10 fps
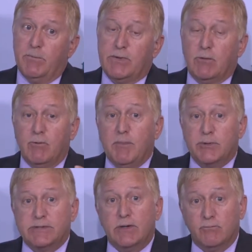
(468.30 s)
but they
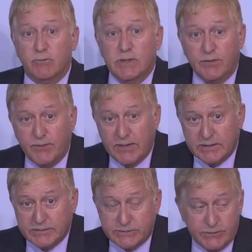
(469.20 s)
represent real
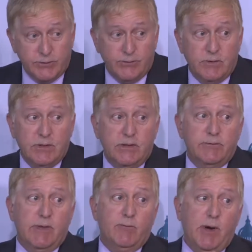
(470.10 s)
things too.
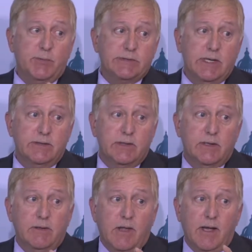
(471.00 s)
They represent
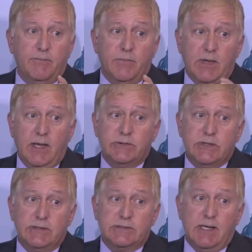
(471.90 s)
not
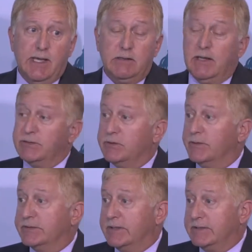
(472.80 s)
just
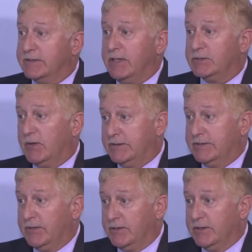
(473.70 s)
ecological success
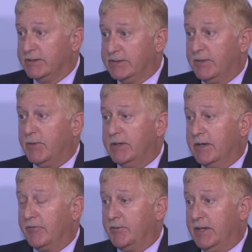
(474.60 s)
criteria set by the
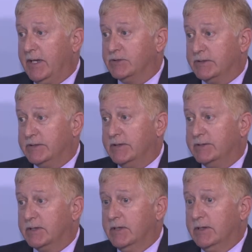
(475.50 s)
government
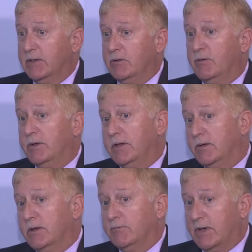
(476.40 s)
agencies, including
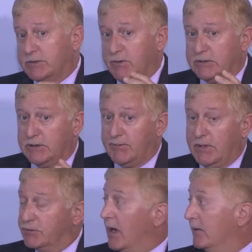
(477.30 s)
restoration of
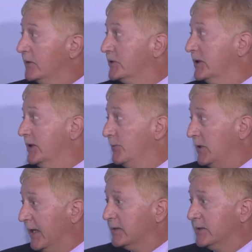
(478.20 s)
hydrology,
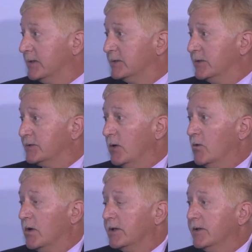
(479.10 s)
plantings, and so
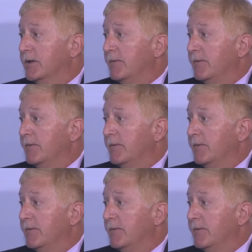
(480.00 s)
on,